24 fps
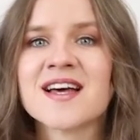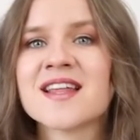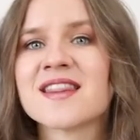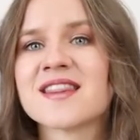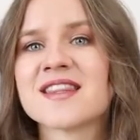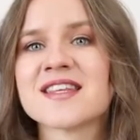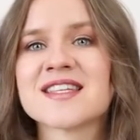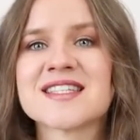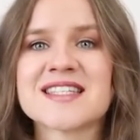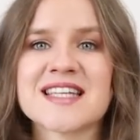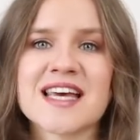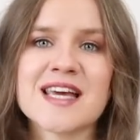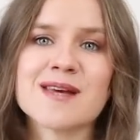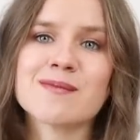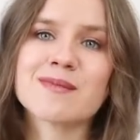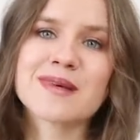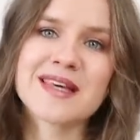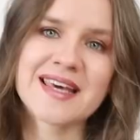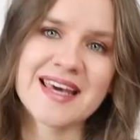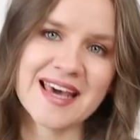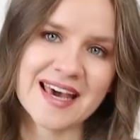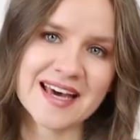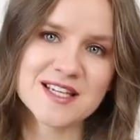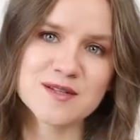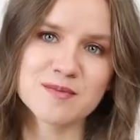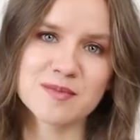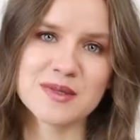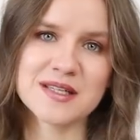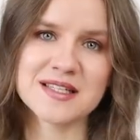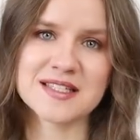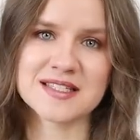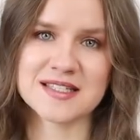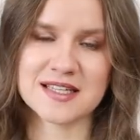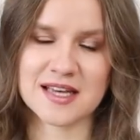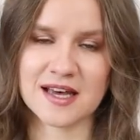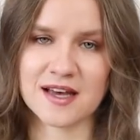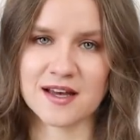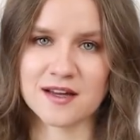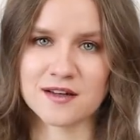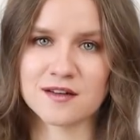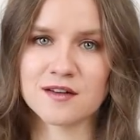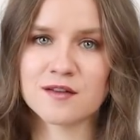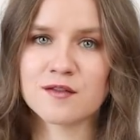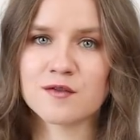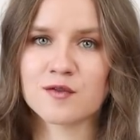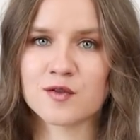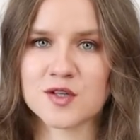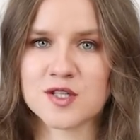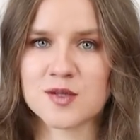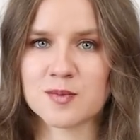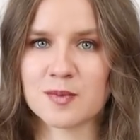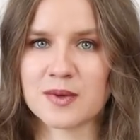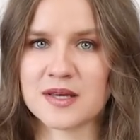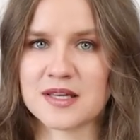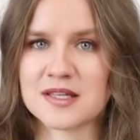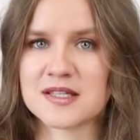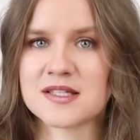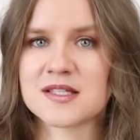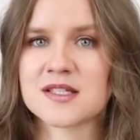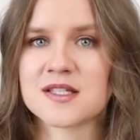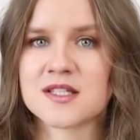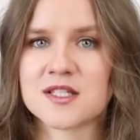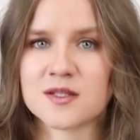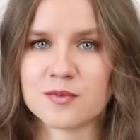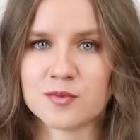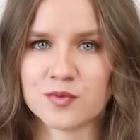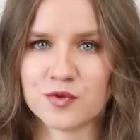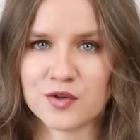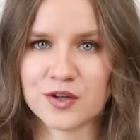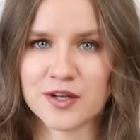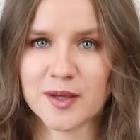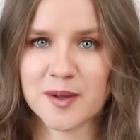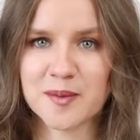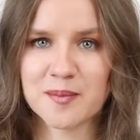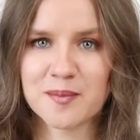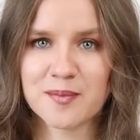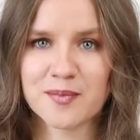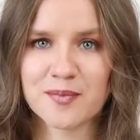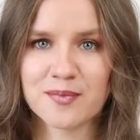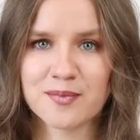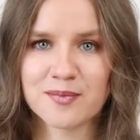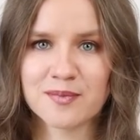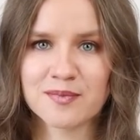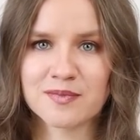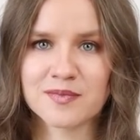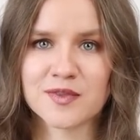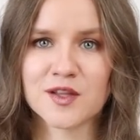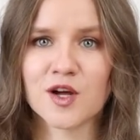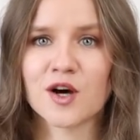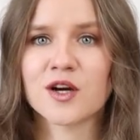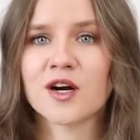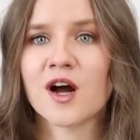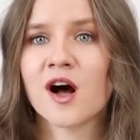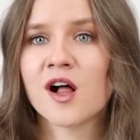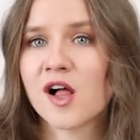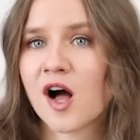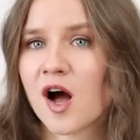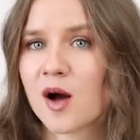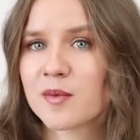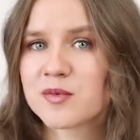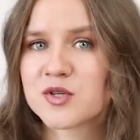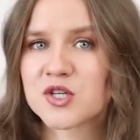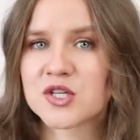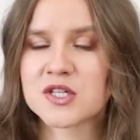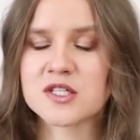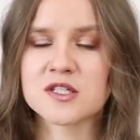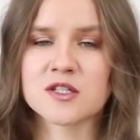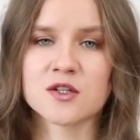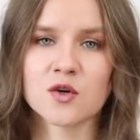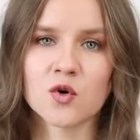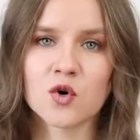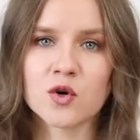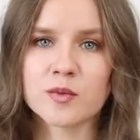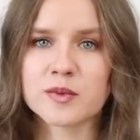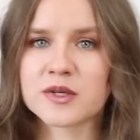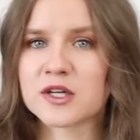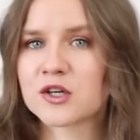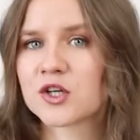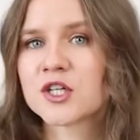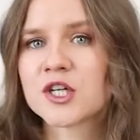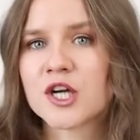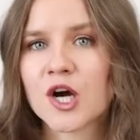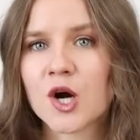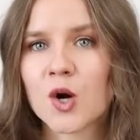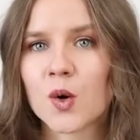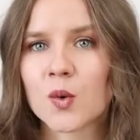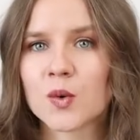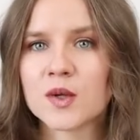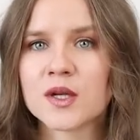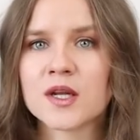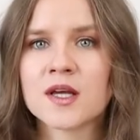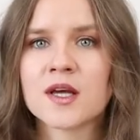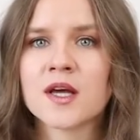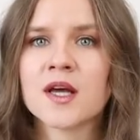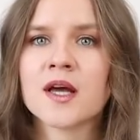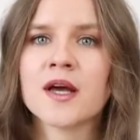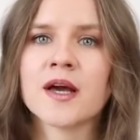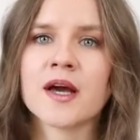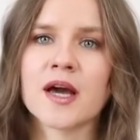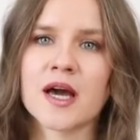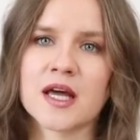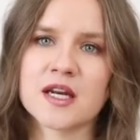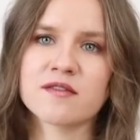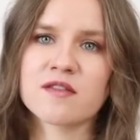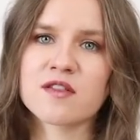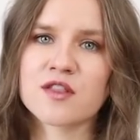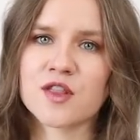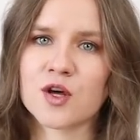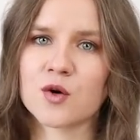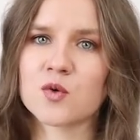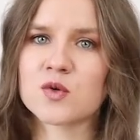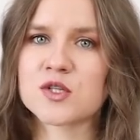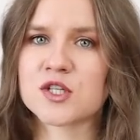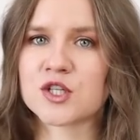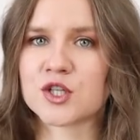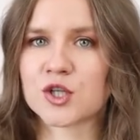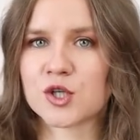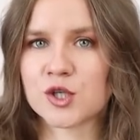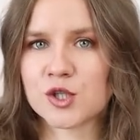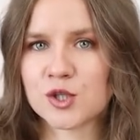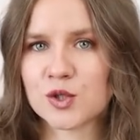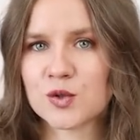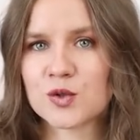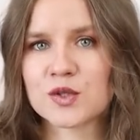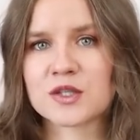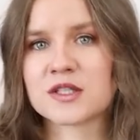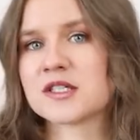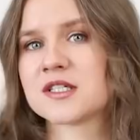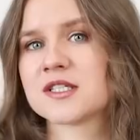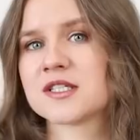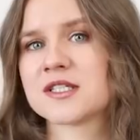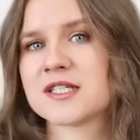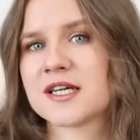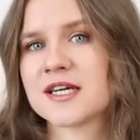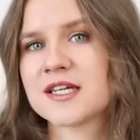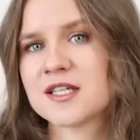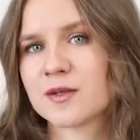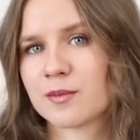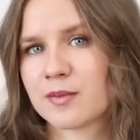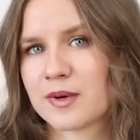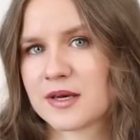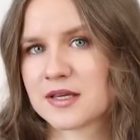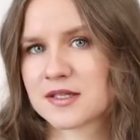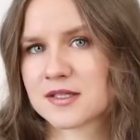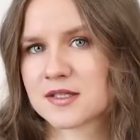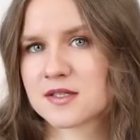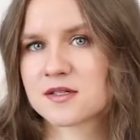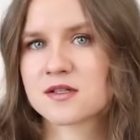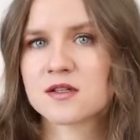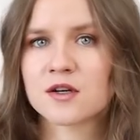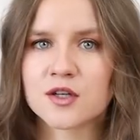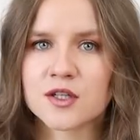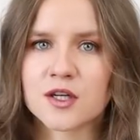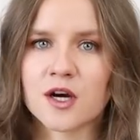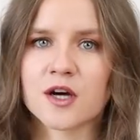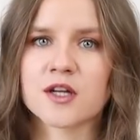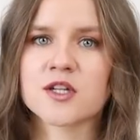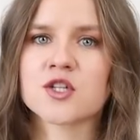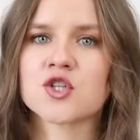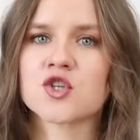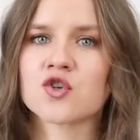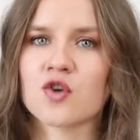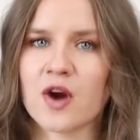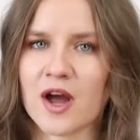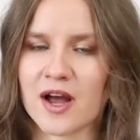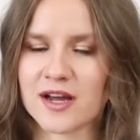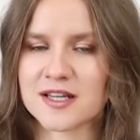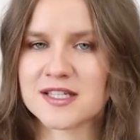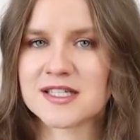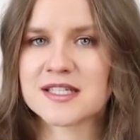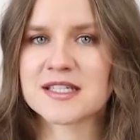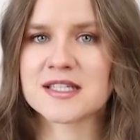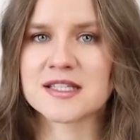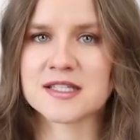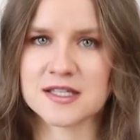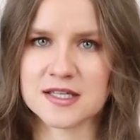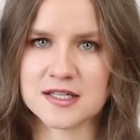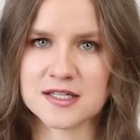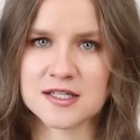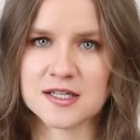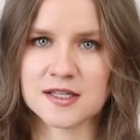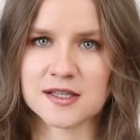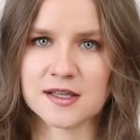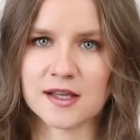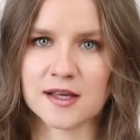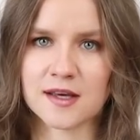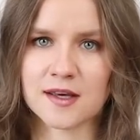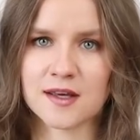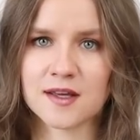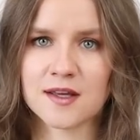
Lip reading: The same can't be said for space debris. Not all objects in orbit are known, and even those included in databases are not tracked consistently.